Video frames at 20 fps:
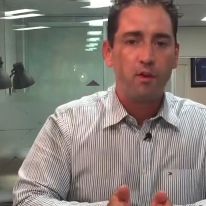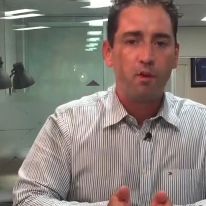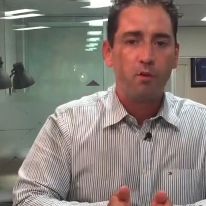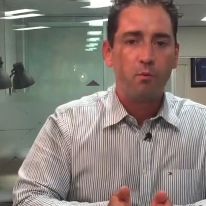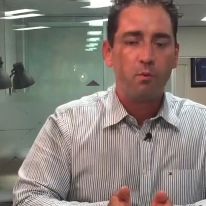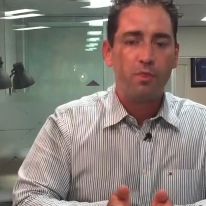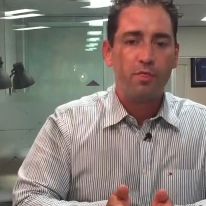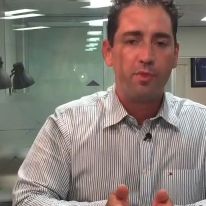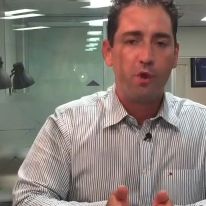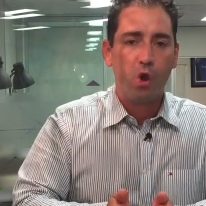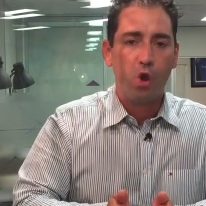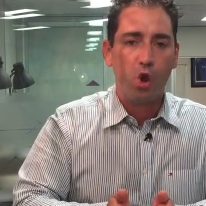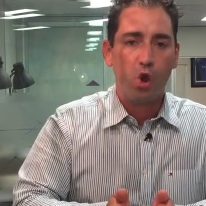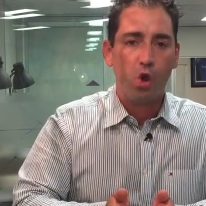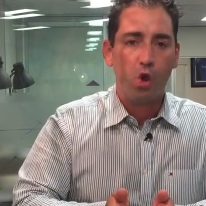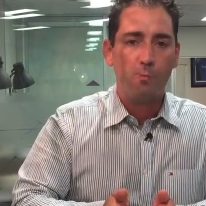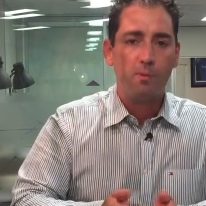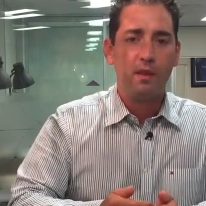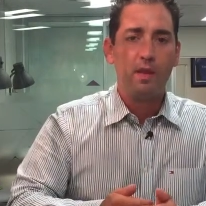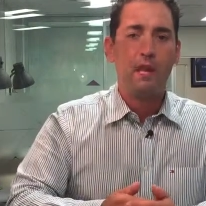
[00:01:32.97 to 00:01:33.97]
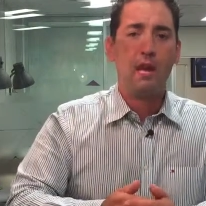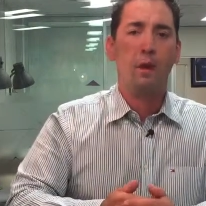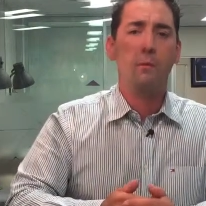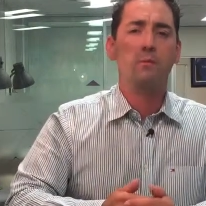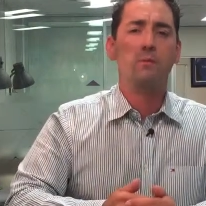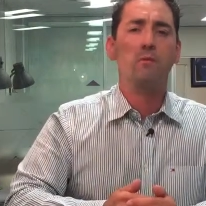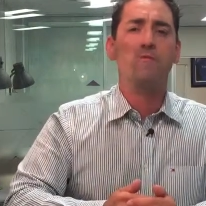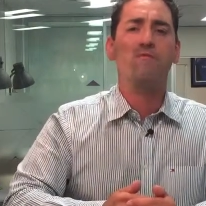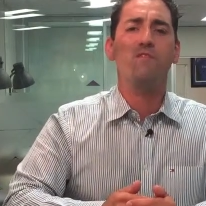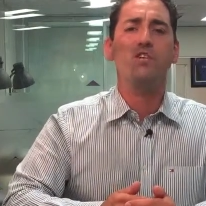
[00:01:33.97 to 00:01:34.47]
with the home and helps
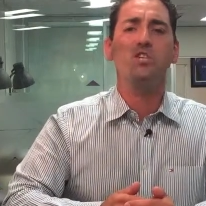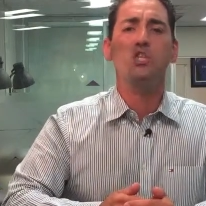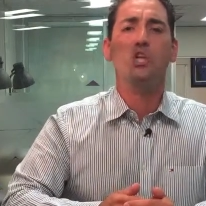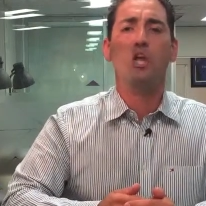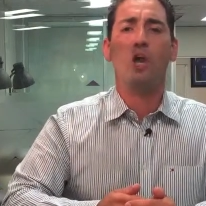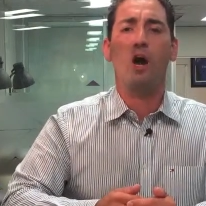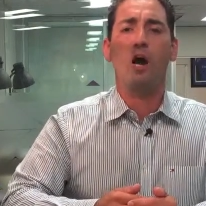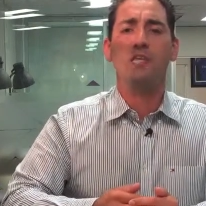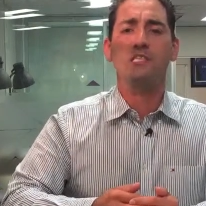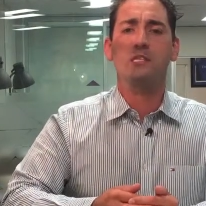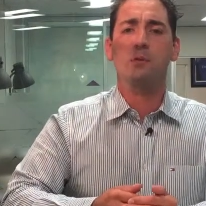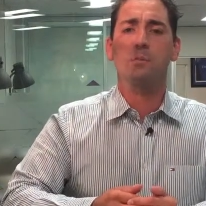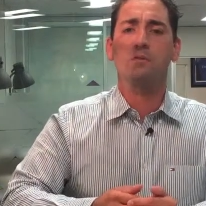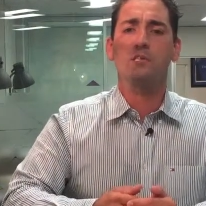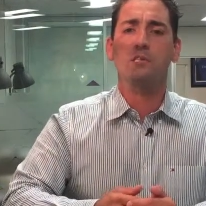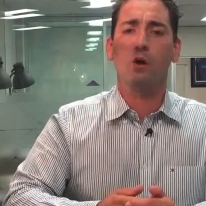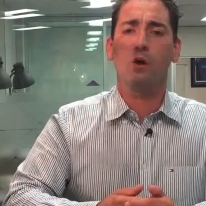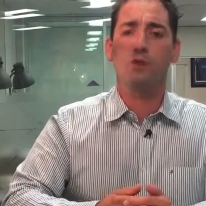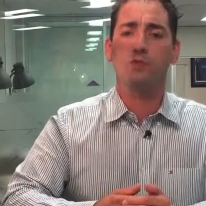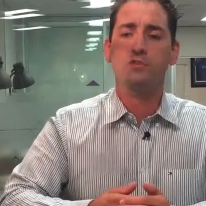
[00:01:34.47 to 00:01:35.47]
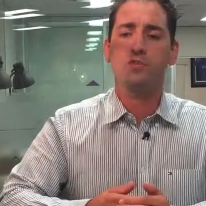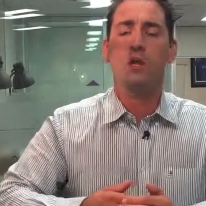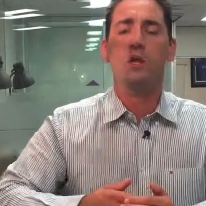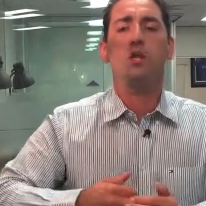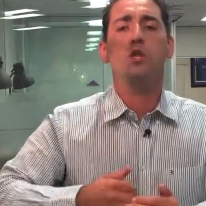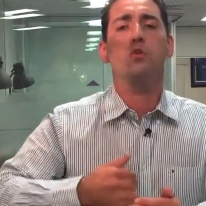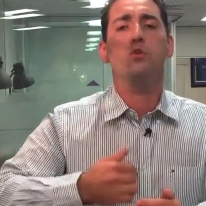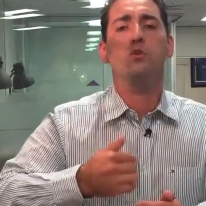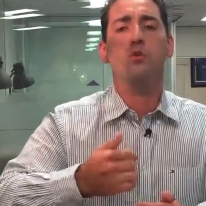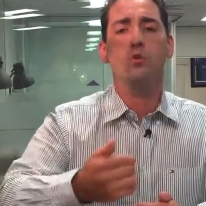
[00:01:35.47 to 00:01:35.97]
them visualize themselves
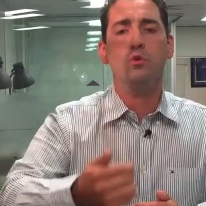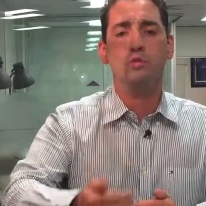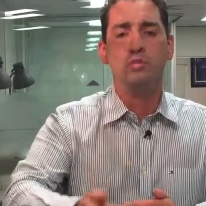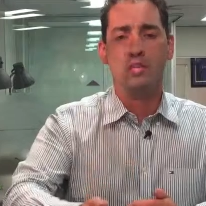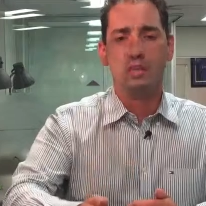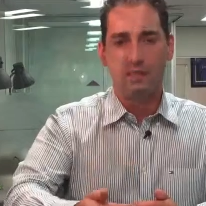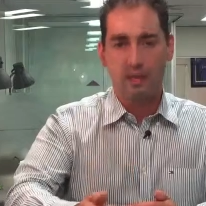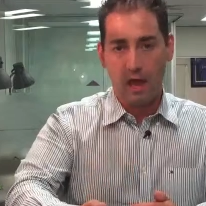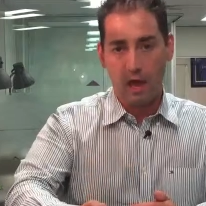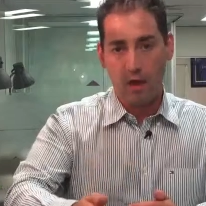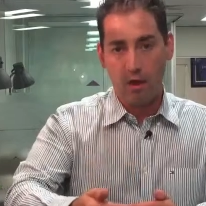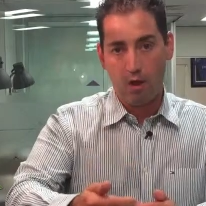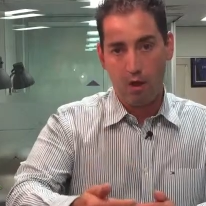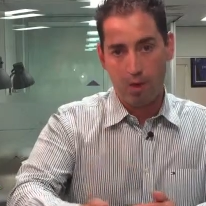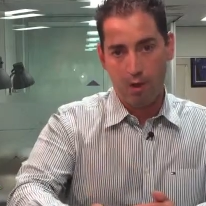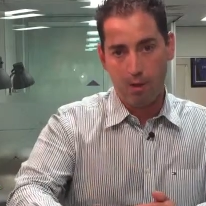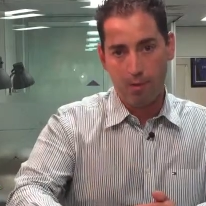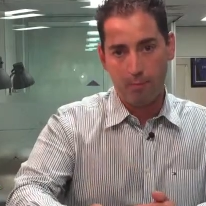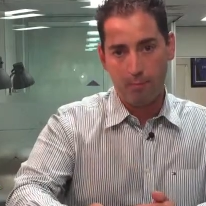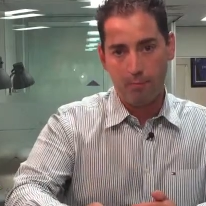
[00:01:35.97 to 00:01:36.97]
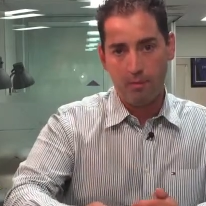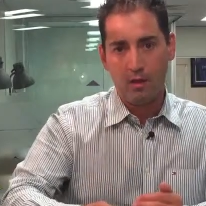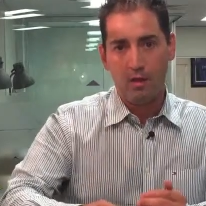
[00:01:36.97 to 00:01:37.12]
using that home.